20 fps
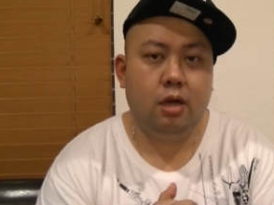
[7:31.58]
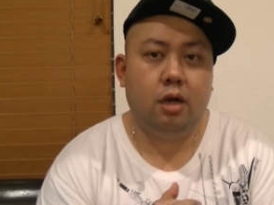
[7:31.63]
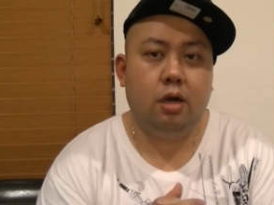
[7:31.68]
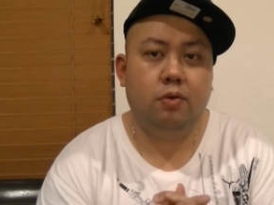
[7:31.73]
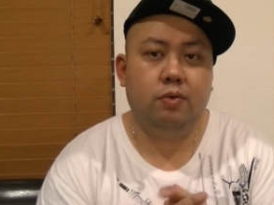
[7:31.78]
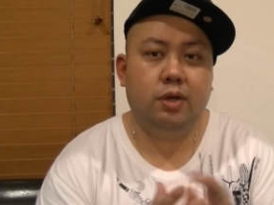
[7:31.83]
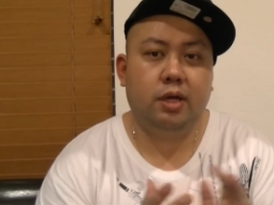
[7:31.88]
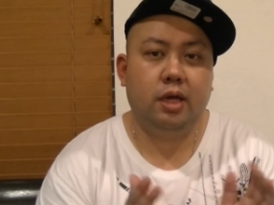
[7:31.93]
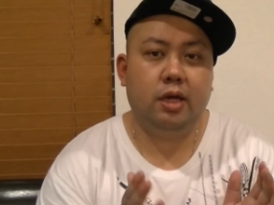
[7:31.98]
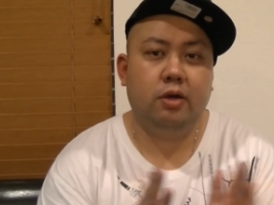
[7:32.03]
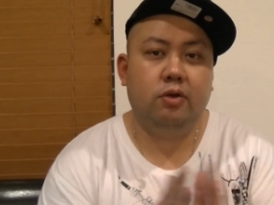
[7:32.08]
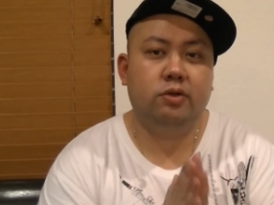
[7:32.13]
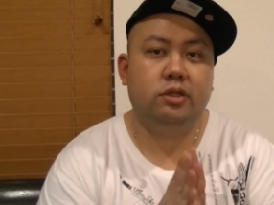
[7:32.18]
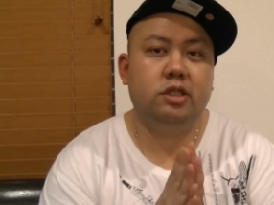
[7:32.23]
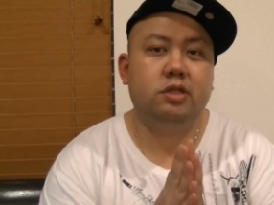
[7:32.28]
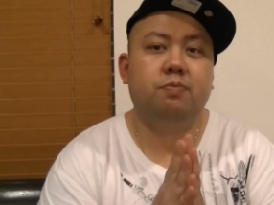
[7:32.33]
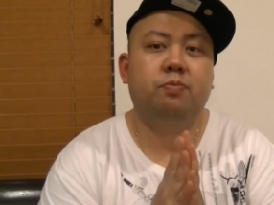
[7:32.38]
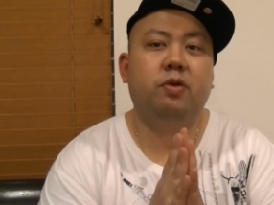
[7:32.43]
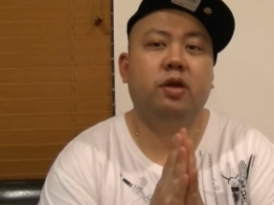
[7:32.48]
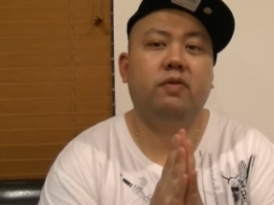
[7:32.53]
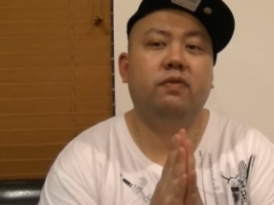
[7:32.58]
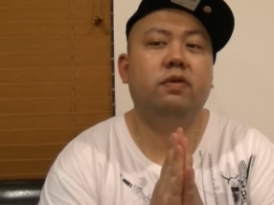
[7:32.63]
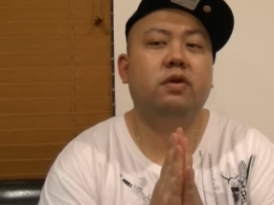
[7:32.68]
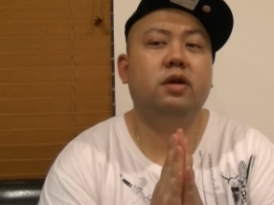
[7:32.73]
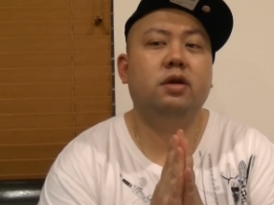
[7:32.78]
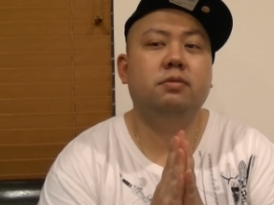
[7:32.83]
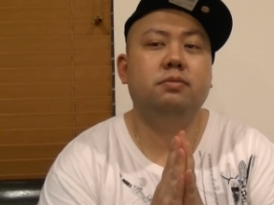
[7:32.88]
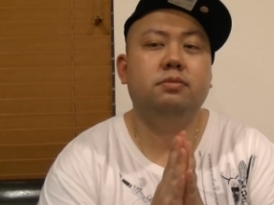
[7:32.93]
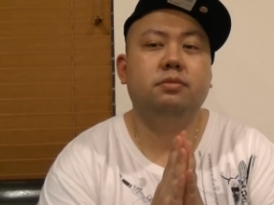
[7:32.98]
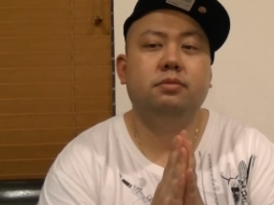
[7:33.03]
All we can do is just pray for
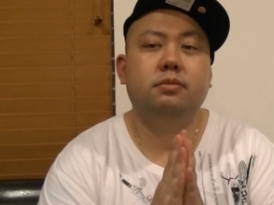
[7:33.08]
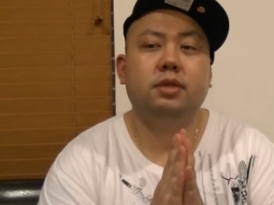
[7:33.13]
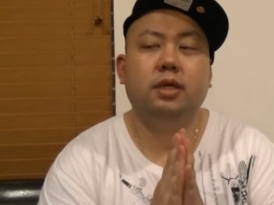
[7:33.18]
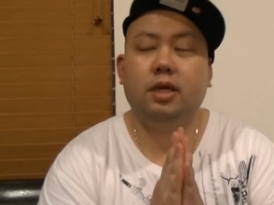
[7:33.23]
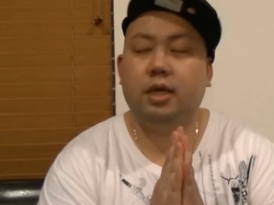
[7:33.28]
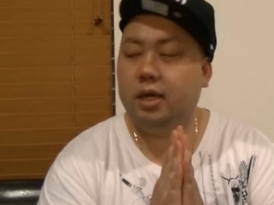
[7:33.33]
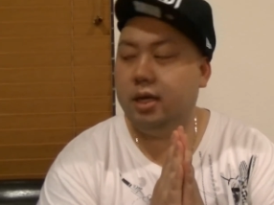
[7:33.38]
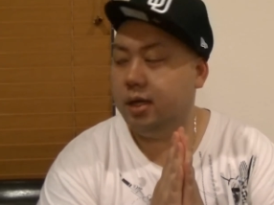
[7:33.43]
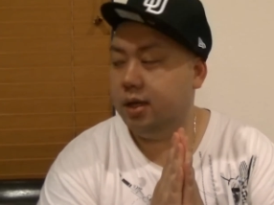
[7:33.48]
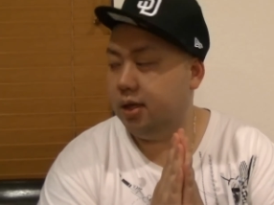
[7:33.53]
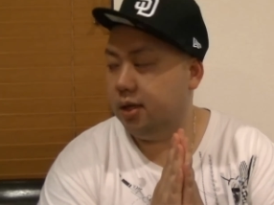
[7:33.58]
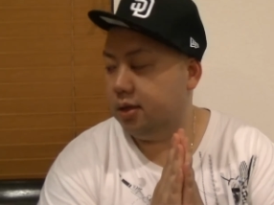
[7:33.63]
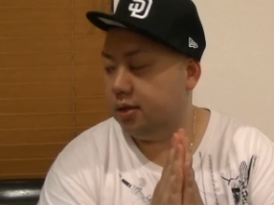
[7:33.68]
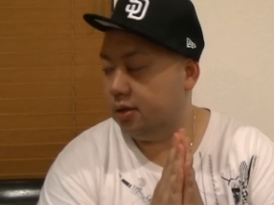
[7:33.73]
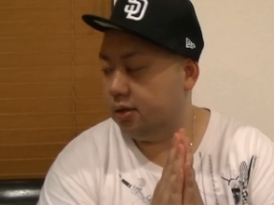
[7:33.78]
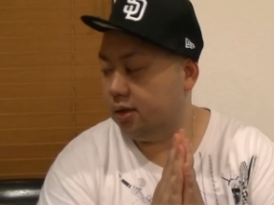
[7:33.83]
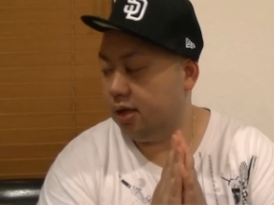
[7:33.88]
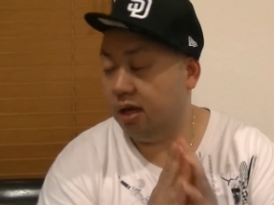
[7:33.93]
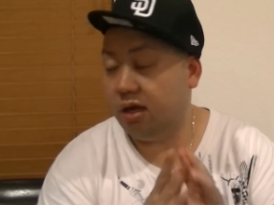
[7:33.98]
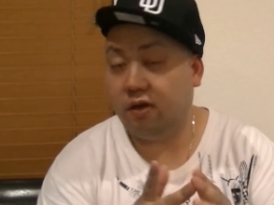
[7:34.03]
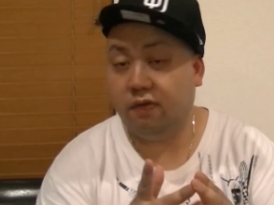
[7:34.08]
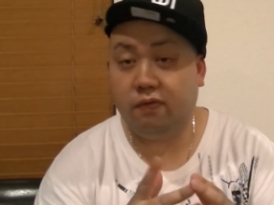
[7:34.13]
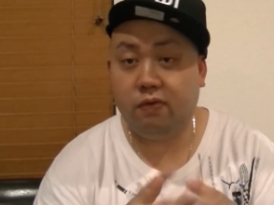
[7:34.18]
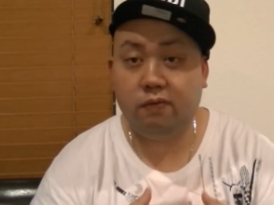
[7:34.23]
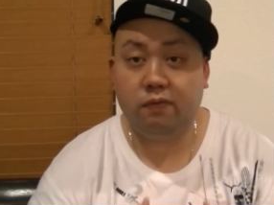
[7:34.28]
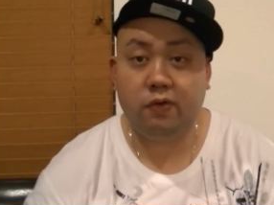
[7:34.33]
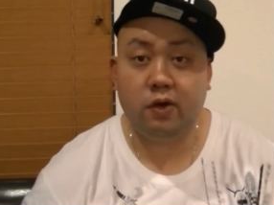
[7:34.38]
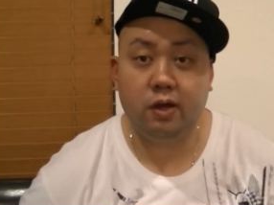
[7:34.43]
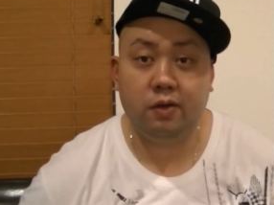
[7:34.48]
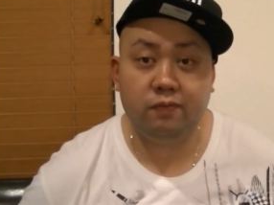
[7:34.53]
them. And thank you
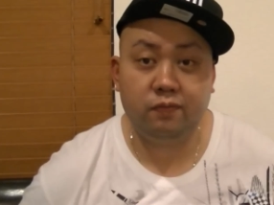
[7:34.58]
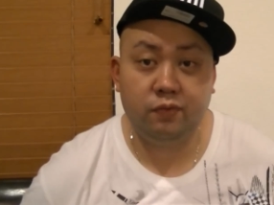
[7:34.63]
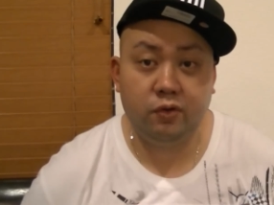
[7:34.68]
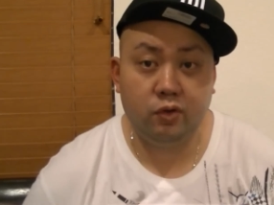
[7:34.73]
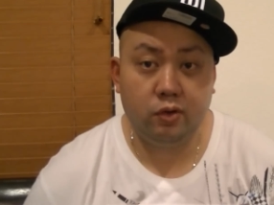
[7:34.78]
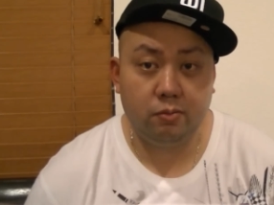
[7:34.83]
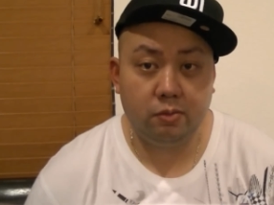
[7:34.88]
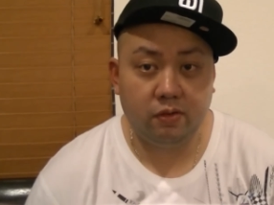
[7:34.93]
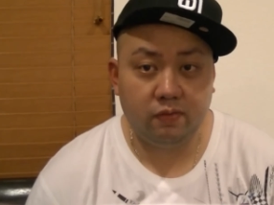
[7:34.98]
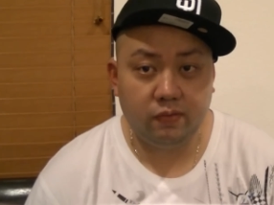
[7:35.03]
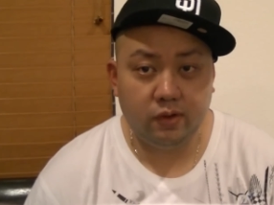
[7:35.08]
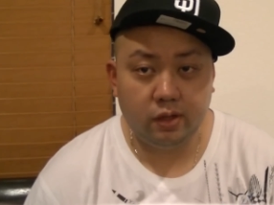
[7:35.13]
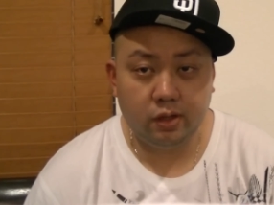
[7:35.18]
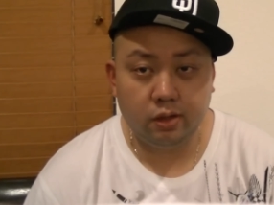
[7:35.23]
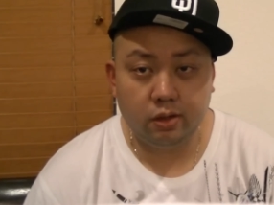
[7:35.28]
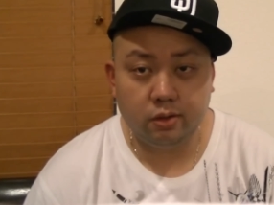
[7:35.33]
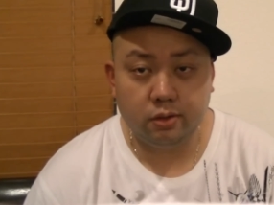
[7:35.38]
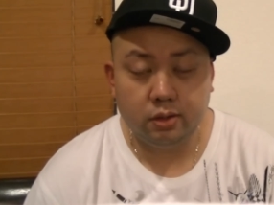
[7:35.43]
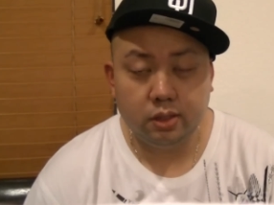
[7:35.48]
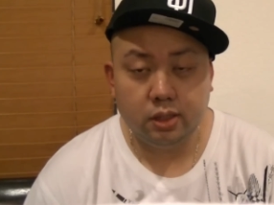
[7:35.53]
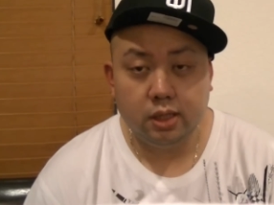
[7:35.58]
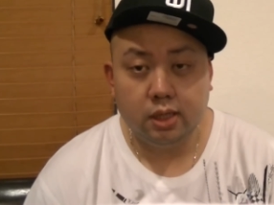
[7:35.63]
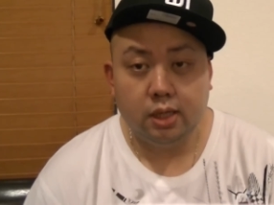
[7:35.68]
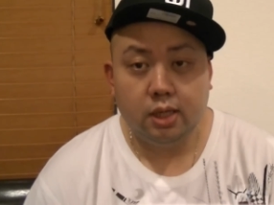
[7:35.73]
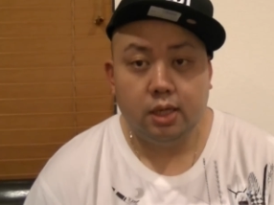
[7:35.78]
for viewing my video.